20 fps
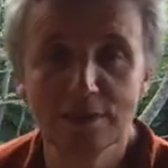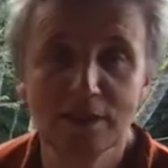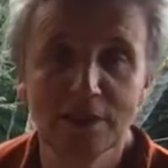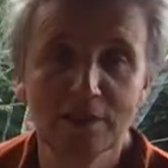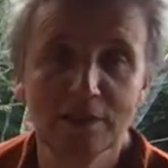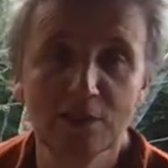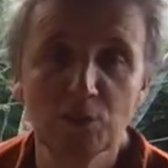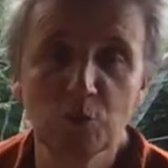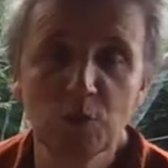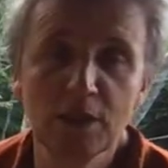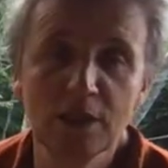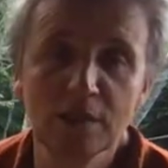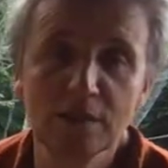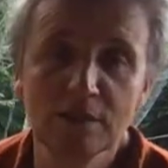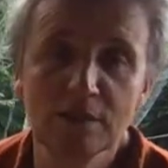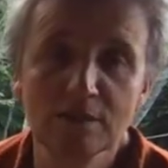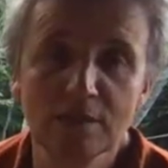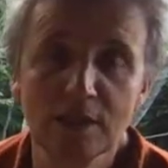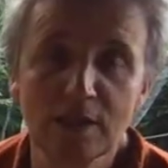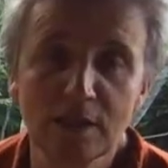next
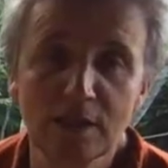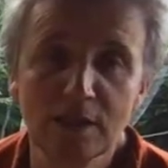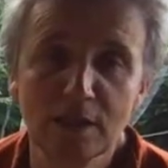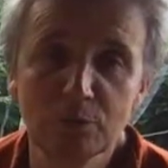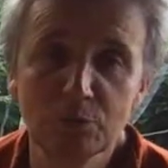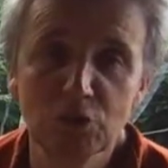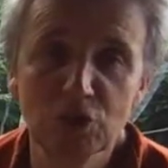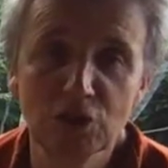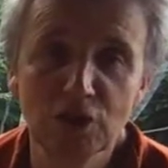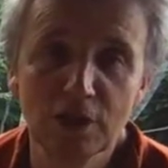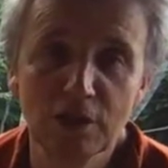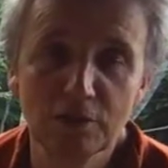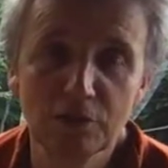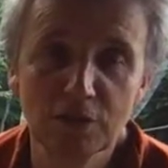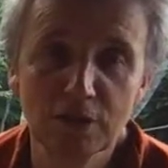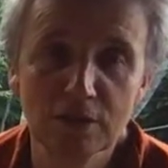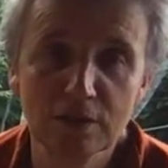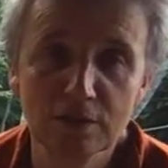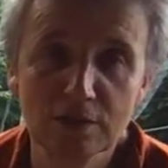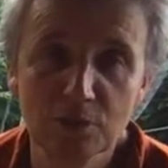weeks that I'm sharing
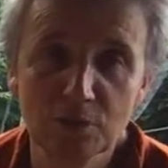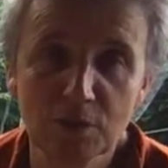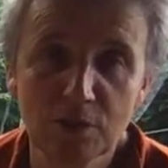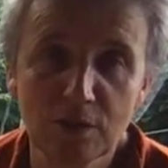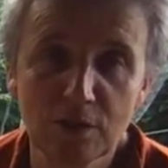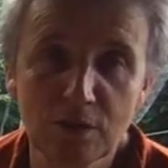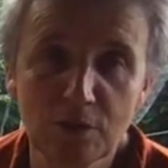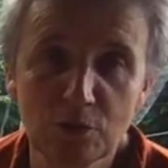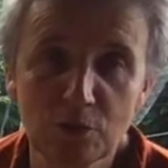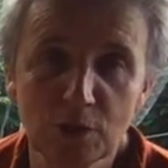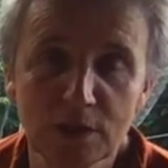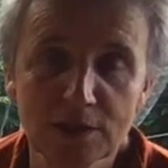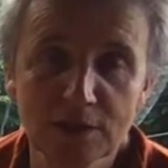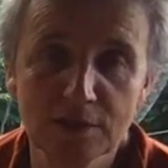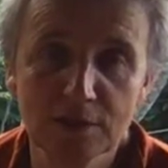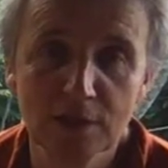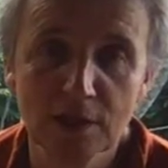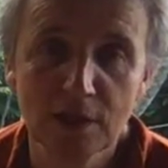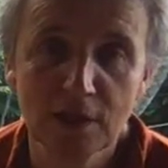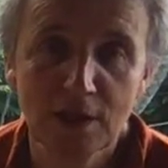this with you,
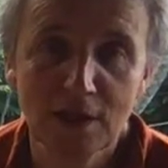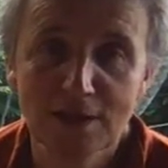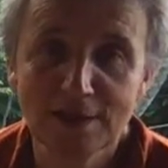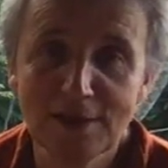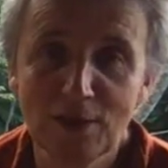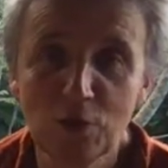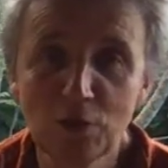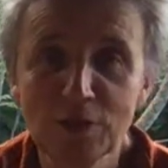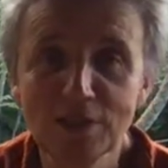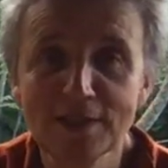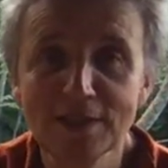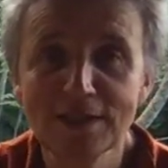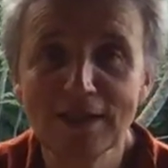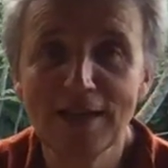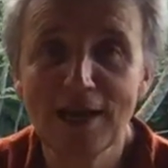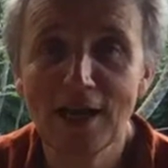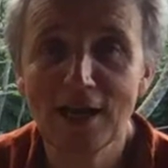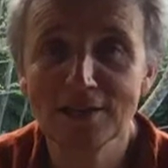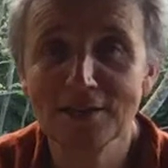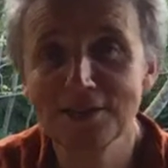as, as long as it
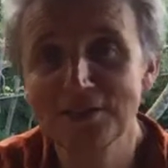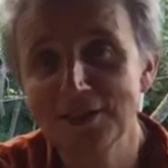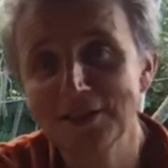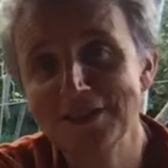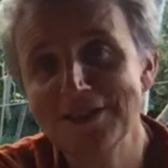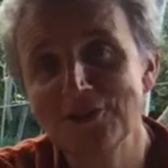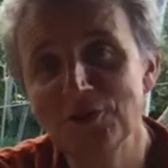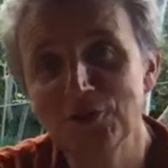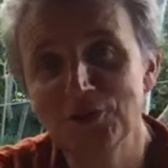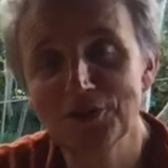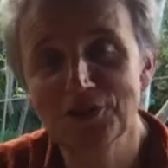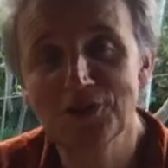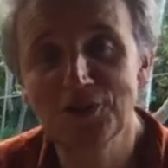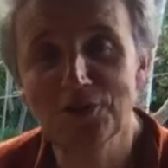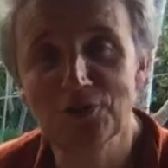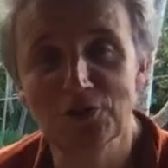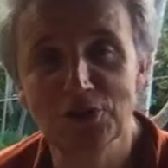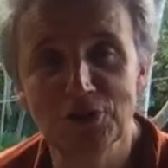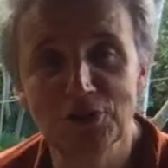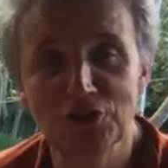lasts and as long as
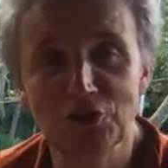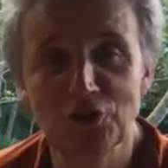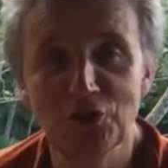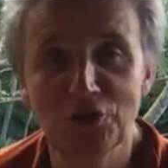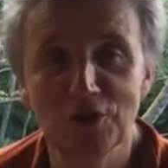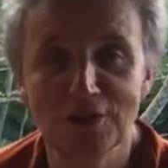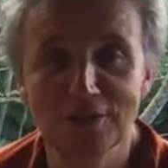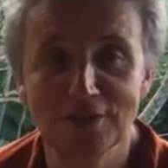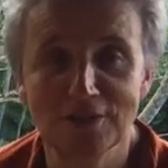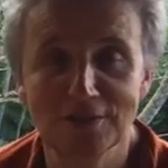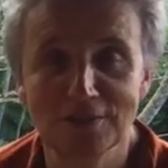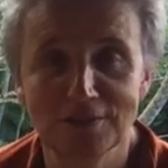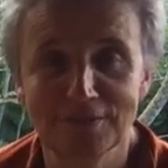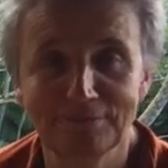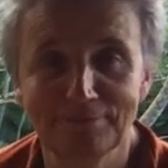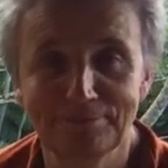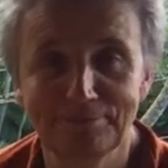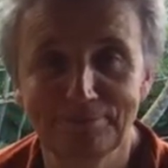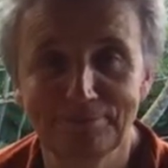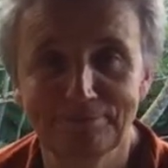you're enjoying
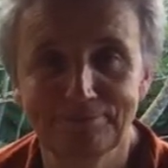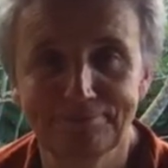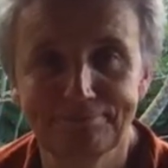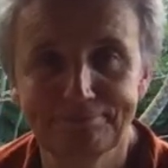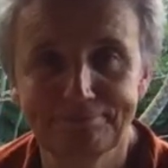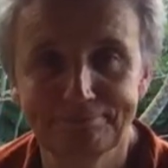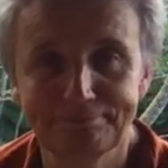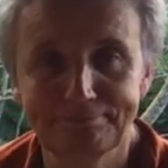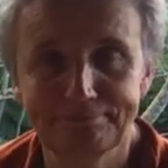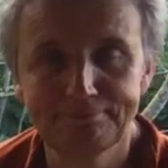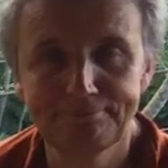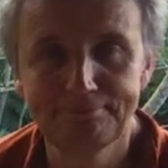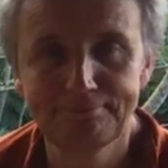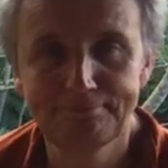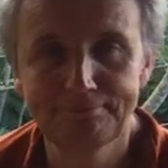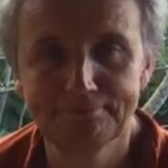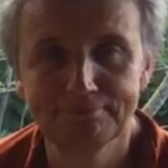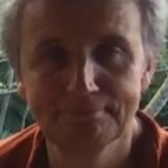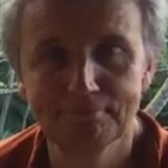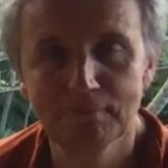
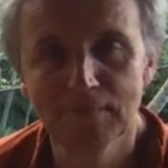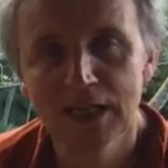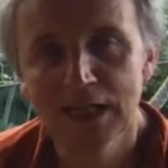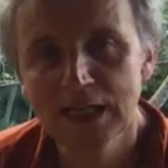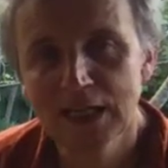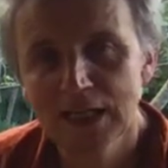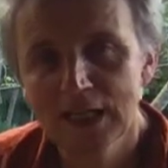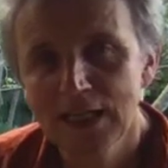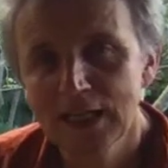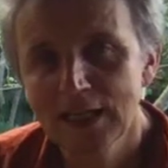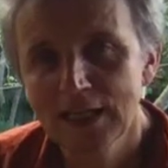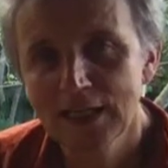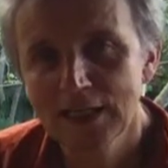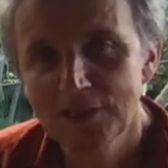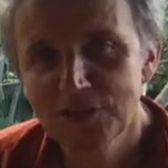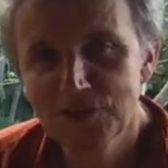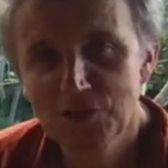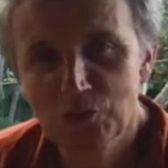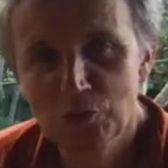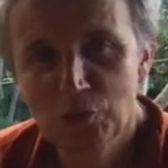it.
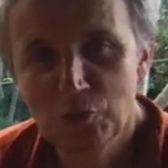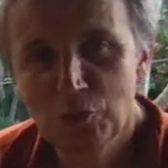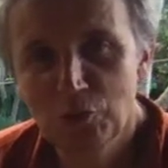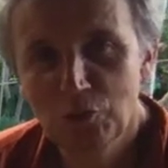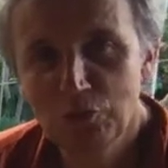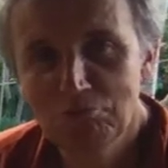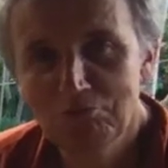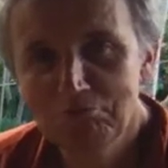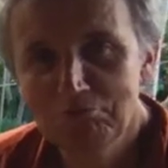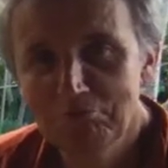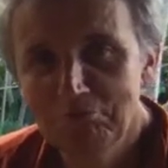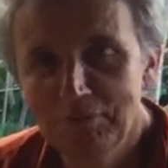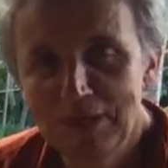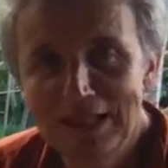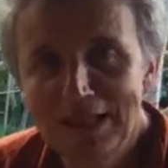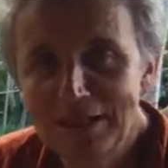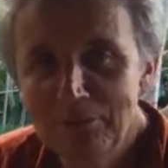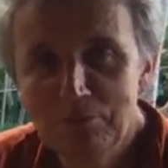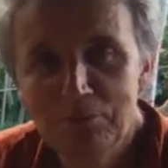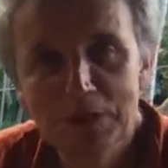So
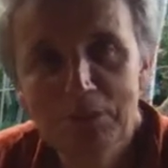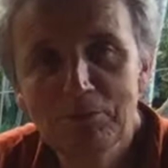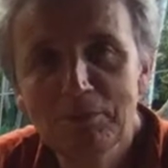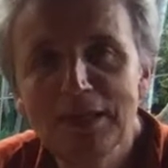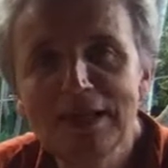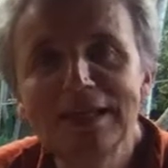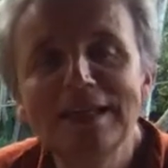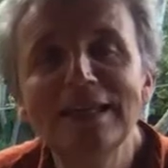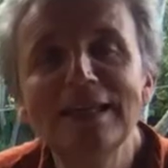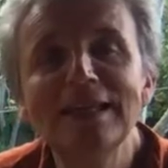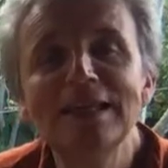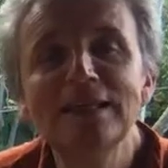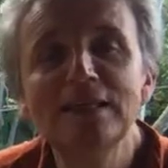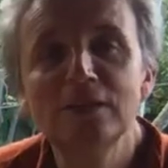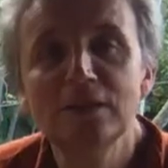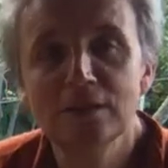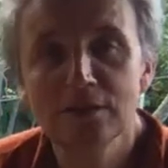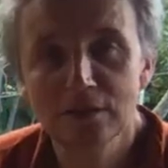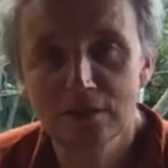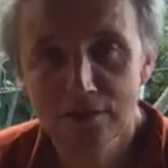let me begin
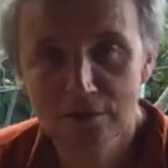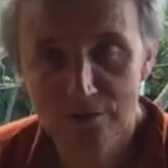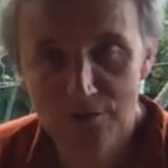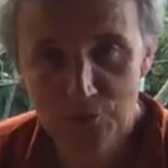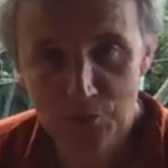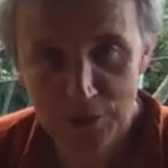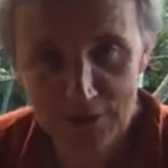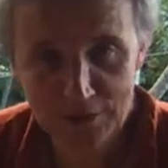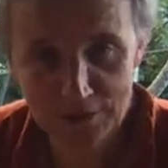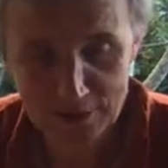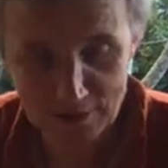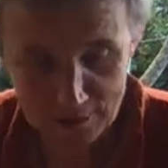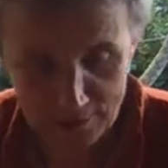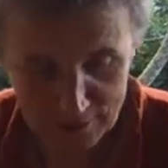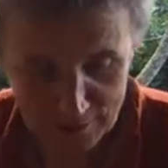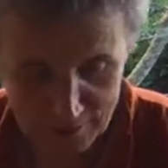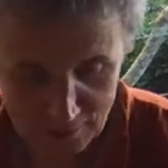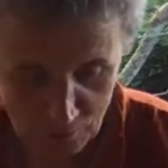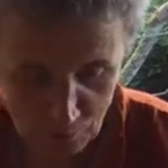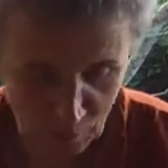with
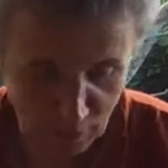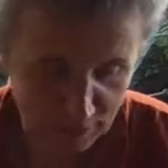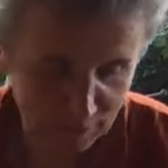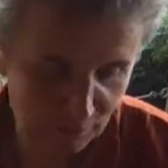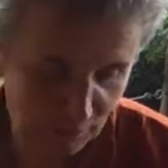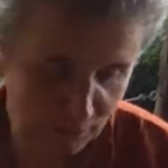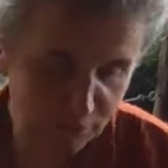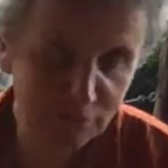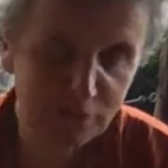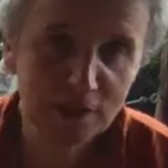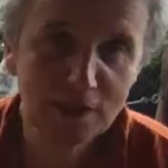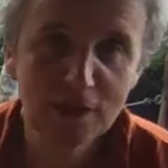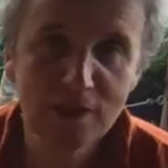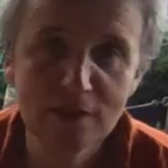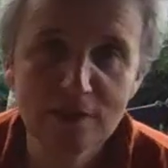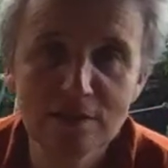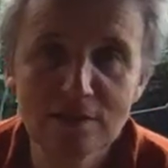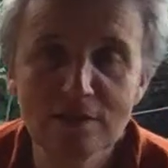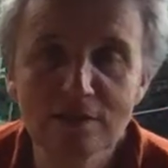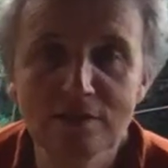one of
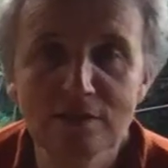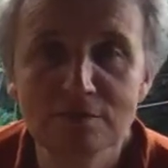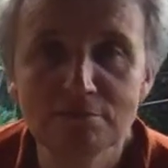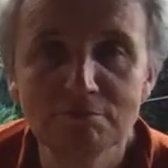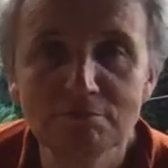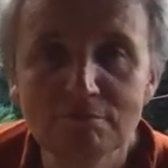these